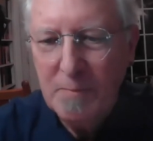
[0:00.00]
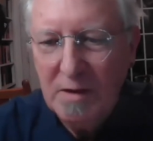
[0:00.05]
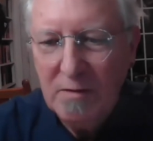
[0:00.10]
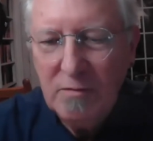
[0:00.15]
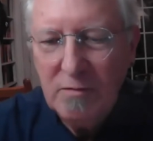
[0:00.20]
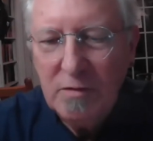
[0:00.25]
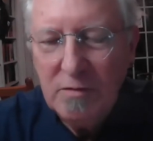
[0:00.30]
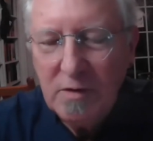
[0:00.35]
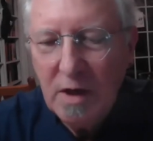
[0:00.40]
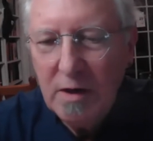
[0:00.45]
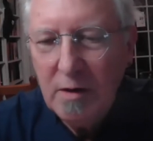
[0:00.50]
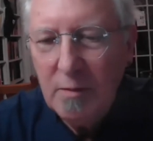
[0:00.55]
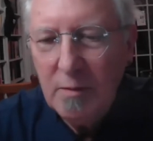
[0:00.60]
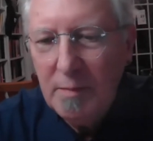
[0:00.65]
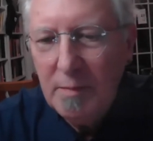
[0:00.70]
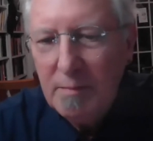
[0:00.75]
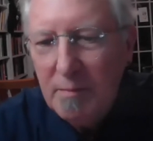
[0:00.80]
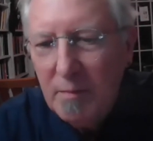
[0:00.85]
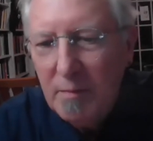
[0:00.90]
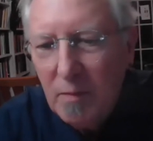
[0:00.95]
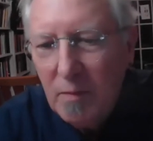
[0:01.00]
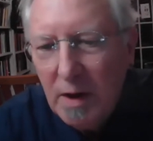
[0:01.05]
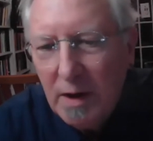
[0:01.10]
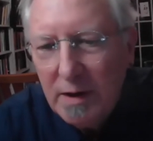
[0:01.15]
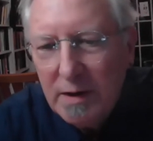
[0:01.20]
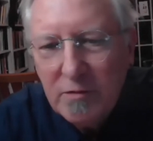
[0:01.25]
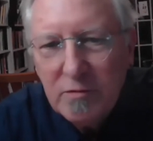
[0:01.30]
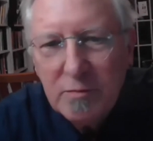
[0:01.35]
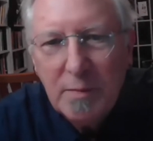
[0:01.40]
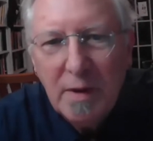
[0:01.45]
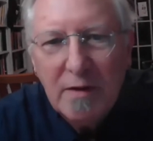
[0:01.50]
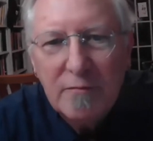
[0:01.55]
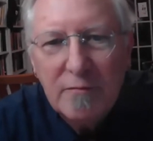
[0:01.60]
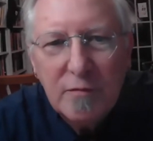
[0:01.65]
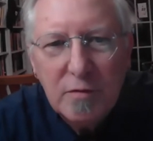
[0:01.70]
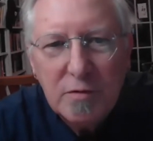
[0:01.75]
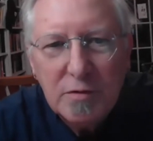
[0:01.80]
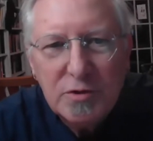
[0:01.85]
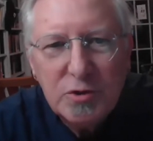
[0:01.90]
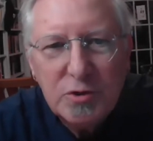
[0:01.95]
This is kind of, I guess, my
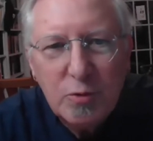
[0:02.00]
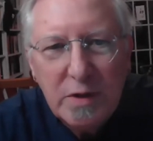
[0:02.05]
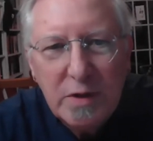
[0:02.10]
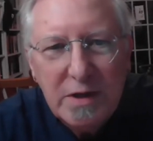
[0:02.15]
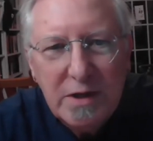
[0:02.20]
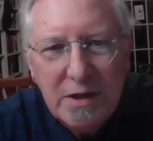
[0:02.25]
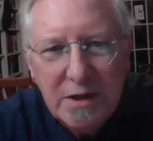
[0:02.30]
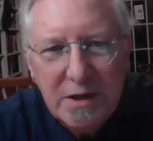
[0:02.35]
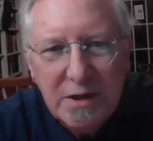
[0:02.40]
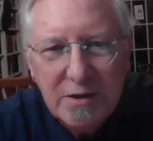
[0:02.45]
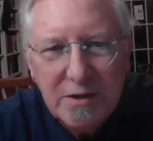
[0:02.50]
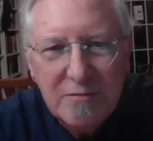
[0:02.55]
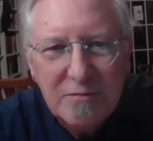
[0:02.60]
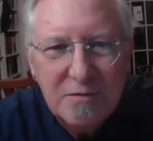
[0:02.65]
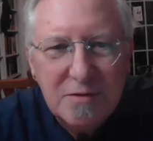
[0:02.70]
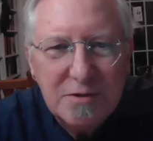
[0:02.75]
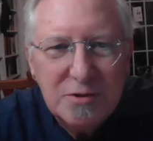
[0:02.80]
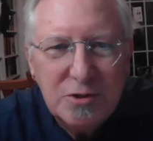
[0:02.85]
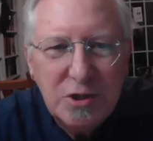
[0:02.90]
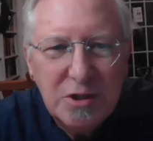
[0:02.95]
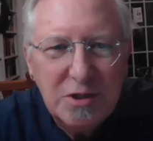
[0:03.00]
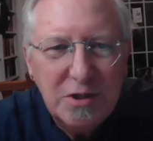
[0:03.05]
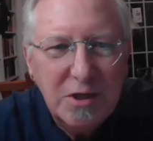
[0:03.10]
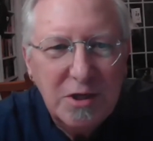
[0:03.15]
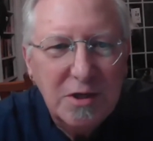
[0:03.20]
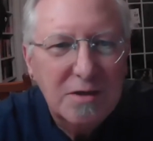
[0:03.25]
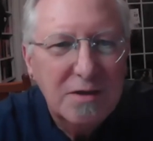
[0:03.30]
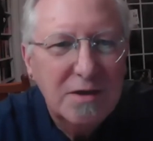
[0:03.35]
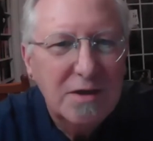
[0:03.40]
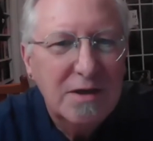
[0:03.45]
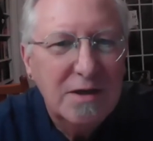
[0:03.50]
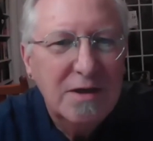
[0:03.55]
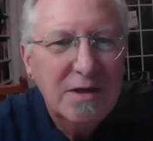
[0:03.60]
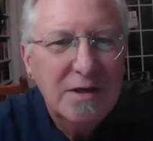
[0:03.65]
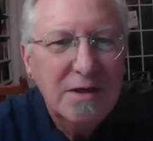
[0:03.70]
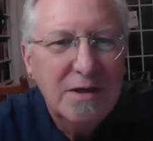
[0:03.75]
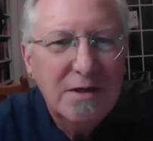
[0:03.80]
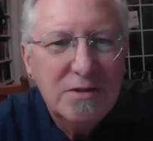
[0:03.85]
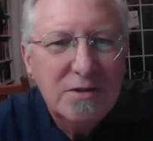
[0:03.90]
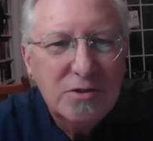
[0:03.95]
first reading in Virginia.
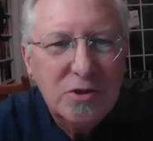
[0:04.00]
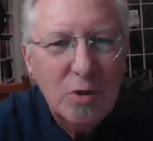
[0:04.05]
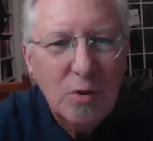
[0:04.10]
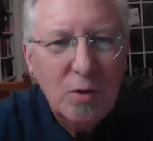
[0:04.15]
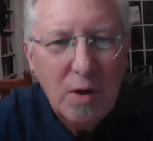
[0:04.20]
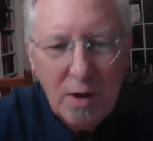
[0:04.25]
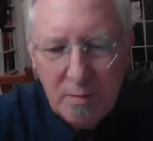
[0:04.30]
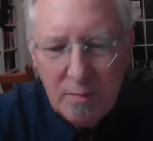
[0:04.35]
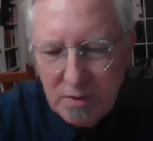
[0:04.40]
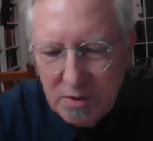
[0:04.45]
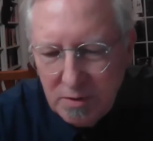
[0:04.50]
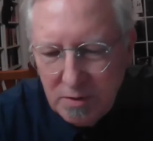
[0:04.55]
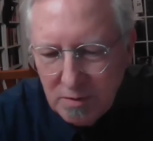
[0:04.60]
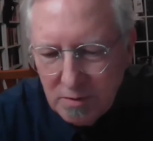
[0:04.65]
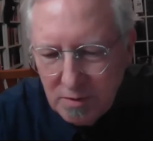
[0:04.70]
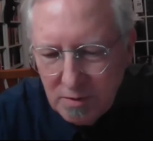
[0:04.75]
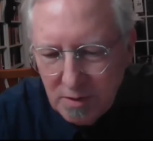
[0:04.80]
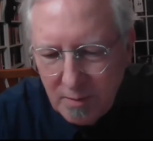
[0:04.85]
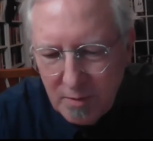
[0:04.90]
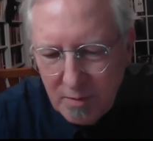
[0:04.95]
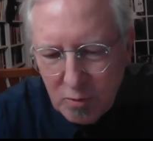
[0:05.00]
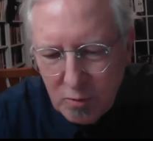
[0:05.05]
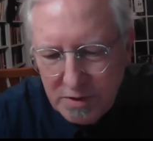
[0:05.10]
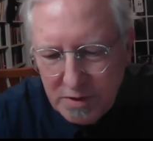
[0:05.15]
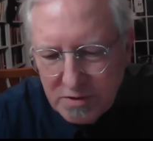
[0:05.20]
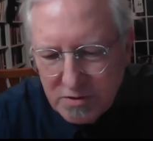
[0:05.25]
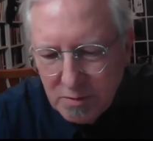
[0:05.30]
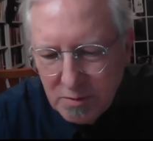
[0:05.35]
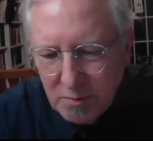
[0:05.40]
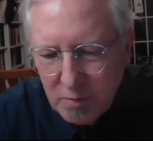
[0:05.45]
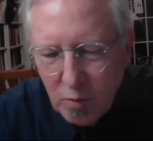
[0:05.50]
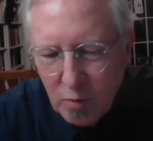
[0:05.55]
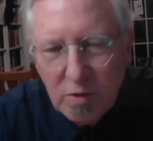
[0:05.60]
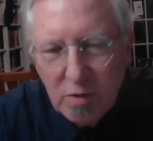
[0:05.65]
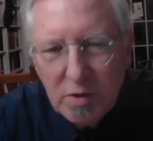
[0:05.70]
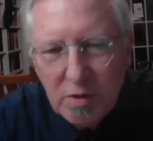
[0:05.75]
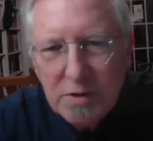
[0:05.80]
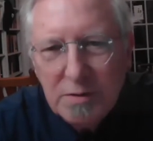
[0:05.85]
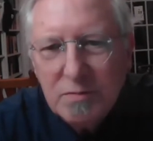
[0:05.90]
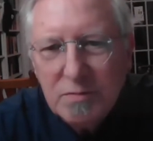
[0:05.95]
So I'm gonna read some
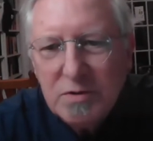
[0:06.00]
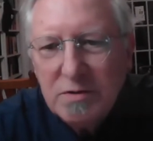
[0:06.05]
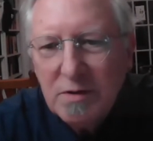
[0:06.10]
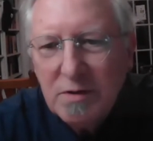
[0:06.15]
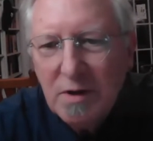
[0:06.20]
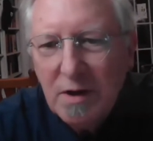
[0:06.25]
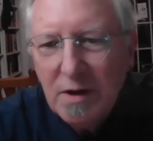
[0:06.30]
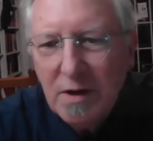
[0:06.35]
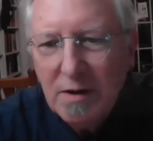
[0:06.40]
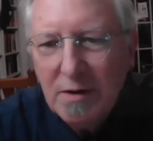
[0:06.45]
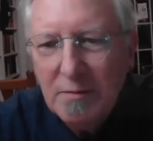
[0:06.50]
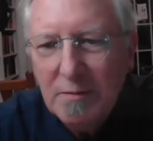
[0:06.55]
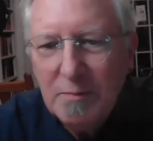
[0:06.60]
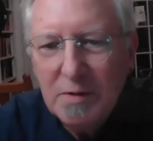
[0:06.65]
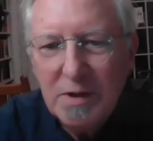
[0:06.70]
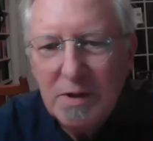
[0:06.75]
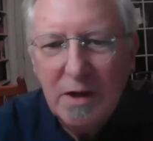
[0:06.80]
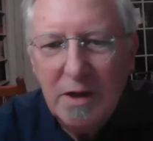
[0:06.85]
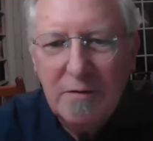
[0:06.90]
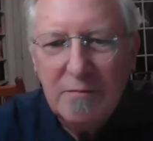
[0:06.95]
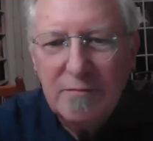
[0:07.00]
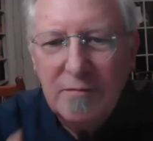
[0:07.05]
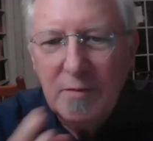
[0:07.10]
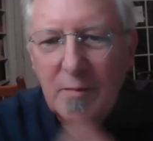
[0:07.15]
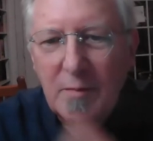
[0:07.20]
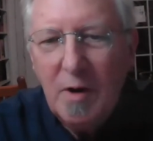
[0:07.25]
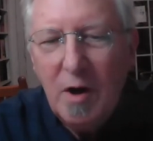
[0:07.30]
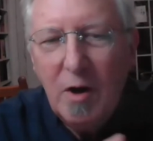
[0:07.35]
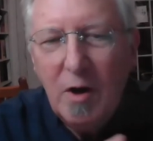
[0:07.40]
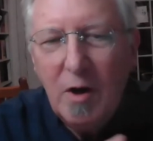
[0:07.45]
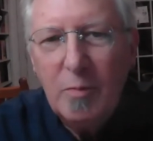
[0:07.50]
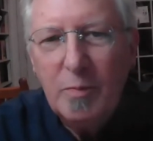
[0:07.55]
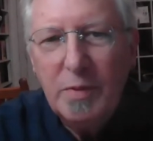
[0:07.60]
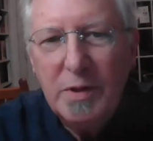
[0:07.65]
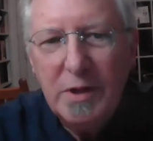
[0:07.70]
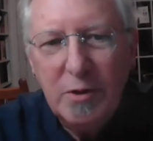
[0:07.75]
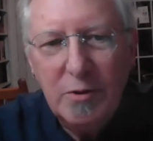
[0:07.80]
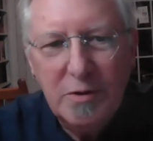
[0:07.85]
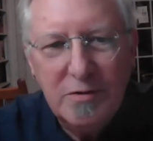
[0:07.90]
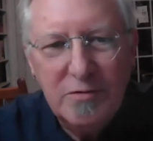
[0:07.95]
poems kind of from all
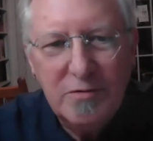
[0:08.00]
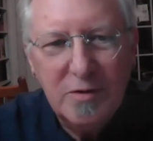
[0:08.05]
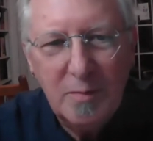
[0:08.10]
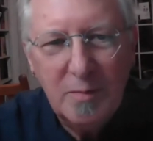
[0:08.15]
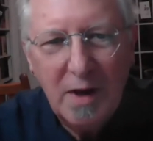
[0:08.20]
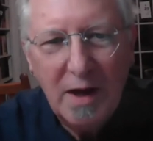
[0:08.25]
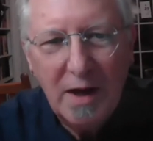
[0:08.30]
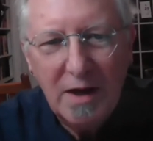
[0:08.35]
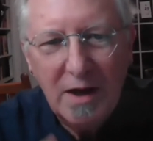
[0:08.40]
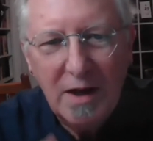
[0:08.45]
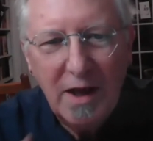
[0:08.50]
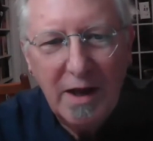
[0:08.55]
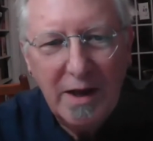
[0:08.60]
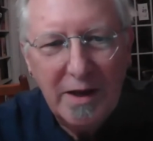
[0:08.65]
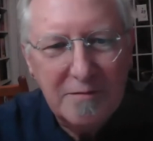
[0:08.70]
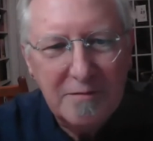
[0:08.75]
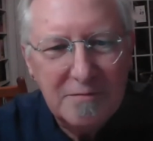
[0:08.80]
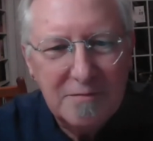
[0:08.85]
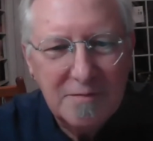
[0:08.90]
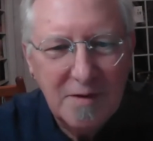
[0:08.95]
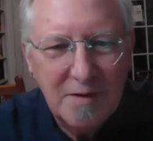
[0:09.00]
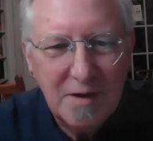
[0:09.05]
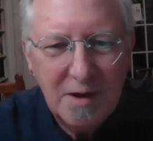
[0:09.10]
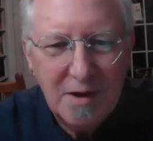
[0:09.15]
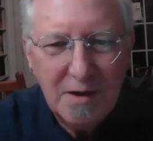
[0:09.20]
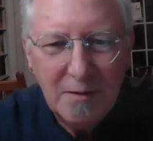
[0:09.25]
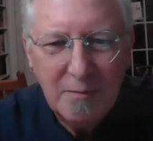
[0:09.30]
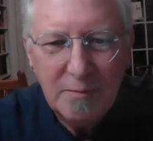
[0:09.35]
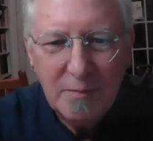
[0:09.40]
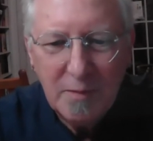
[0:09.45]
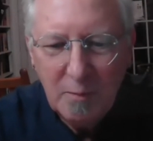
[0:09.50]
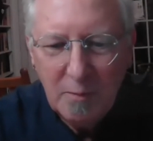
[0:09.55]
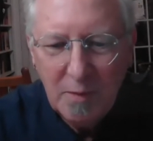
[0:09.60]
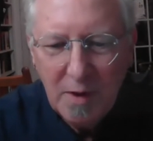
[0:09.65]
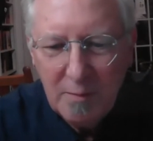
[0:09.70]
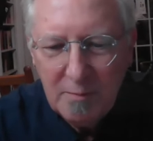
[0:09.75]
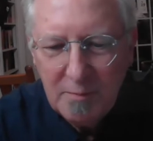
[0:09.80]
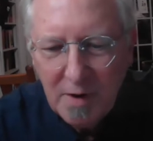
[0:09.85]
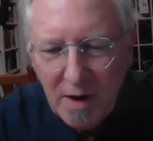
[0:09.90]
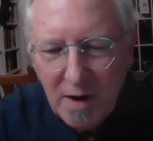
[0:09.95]
periods of my life.
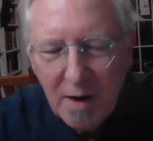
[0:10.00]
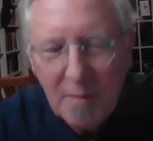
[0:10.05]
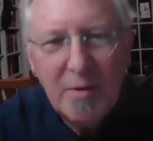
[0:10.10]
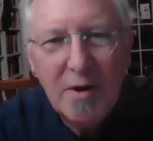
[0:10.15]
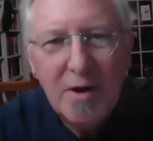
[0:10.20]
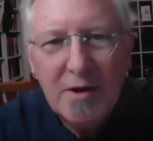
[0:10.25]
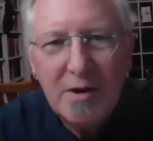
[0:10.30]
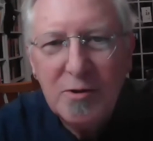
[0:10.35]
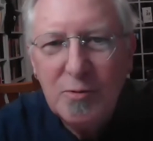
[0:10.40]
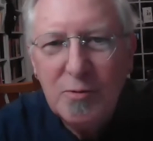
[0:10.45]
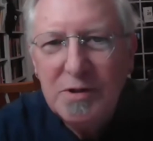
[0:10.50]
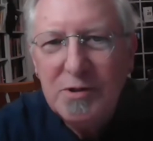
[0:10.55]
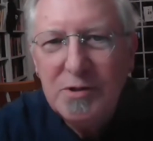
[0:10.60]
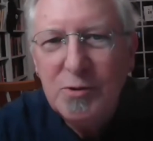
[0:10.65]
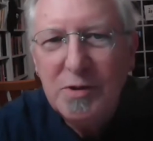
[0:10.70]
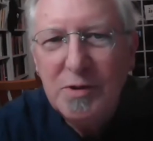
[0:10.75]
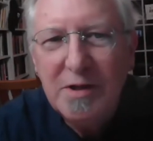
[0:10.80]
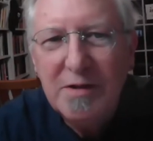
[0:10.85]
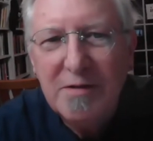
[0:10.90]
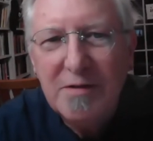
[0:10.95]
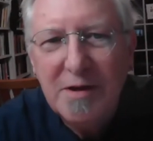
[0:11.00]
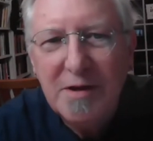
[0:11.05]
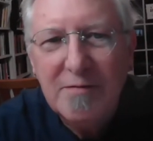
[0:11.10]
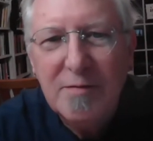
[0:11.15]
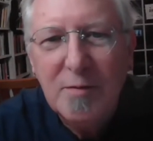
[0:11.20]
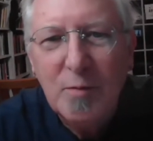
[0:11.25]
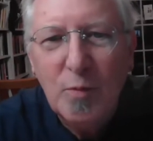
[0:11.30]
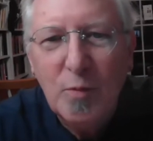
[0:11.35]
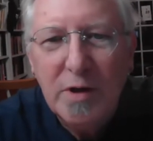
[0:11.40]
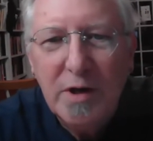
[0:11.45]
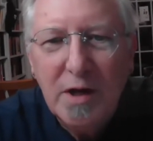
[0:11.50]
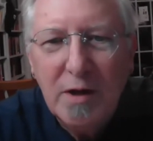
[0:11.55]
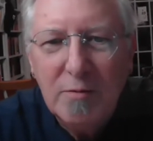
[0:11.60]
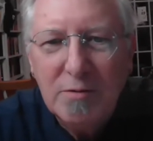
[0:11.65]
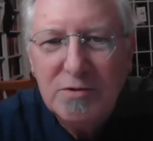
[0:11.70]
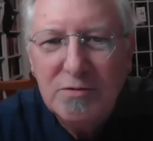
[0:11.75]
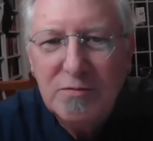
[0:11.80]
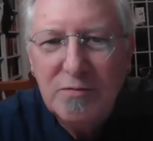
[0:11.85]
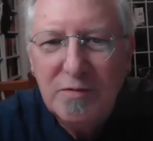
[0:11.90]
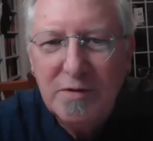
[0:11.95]
I'm not gonna read you anything from when I
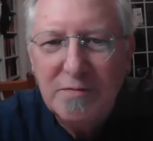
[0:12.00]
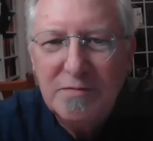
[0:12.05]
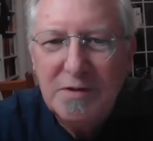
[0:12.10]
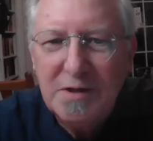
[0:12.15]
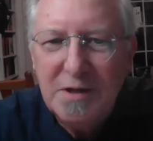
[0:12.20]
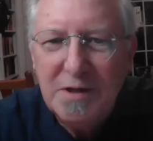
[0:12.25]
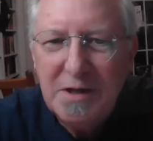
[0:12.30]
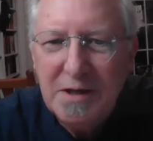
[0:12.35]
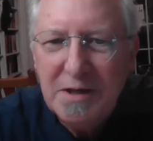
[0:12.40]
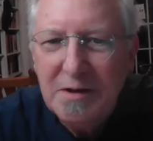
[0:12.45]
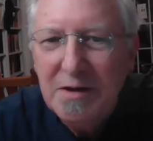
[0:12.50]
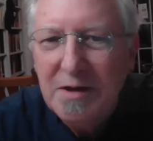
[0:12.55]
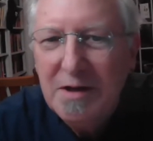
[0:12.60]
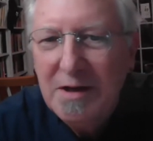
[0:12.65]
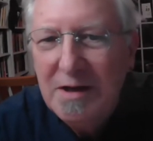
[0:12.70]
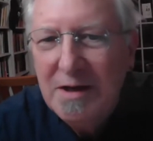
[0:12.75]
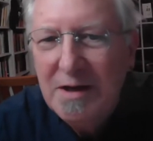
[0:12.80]
was 15,